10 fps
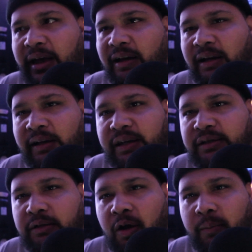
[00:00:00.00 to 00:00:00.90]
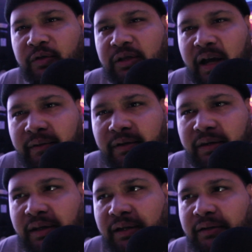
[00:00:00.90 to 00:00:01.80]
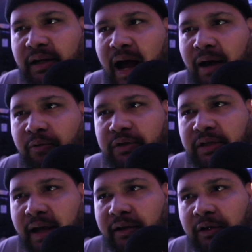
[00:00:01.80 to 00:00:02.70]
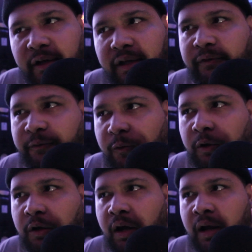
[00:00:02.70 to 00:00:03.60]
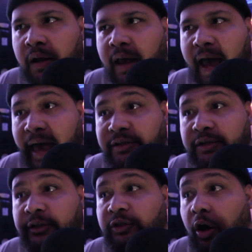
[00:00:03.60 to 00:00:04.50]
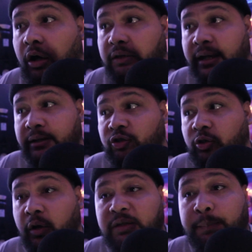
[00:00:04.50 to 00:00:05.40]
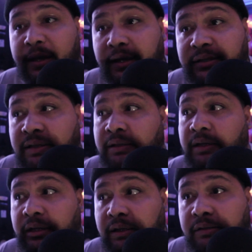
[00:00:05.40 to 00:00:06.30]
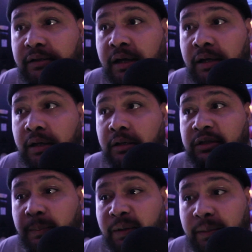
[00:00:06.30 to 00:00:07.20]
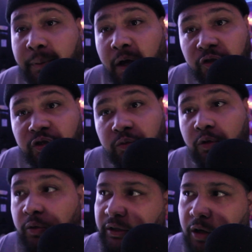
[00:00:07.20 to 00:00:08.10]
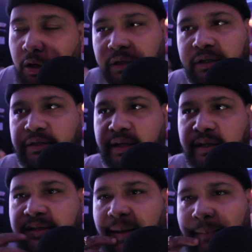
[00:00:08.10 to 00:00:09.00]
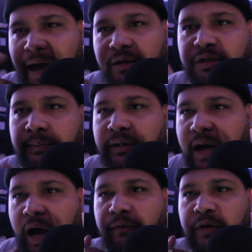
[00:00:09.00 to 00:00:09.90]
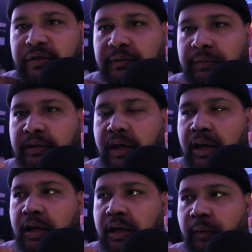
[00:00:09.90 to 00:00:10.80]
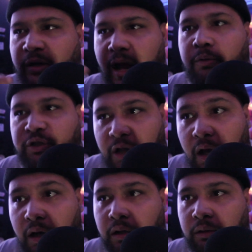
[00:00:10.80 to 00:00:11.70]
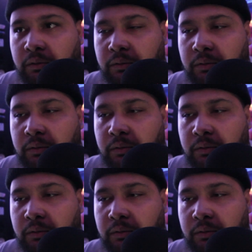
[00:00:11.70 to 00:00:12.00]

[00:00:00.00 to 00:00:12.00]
against almost everything that I was like looking for as an adult that enjoys peace and needs to be punctual and all of these things that matter to me now versus when I was young.